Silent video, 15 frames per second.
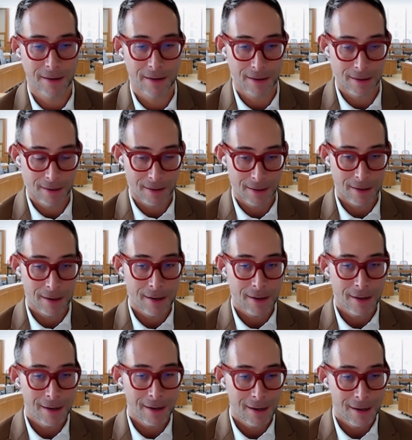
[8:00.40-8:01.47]

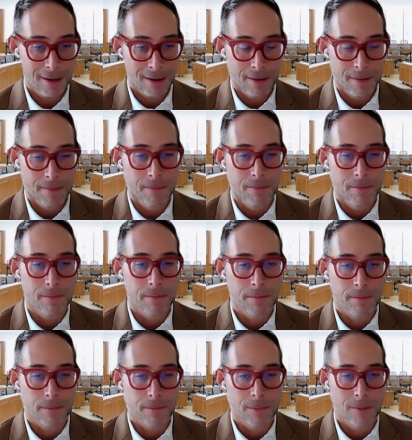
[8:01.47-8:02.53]

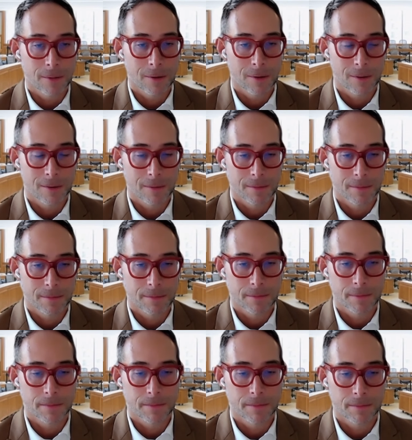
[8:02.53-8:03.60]

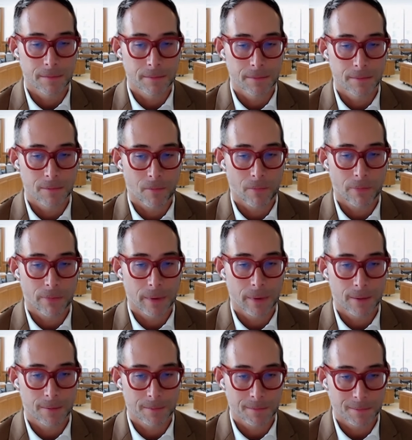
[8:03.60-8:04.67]

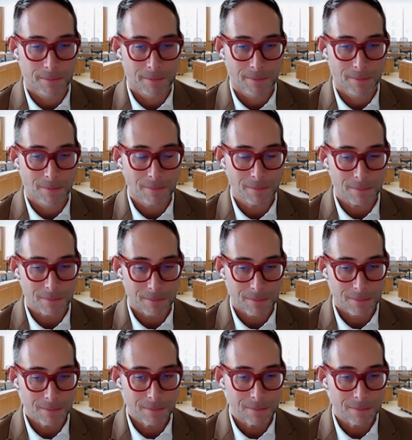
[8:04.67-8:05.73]

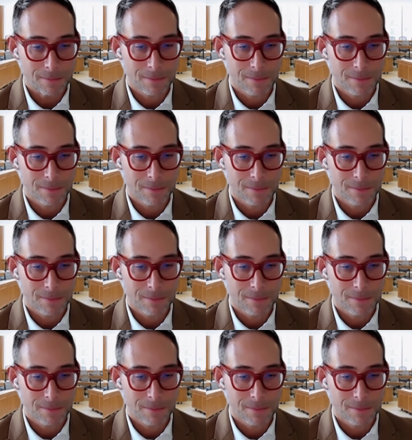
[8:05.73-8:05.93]
The person shown says nothing.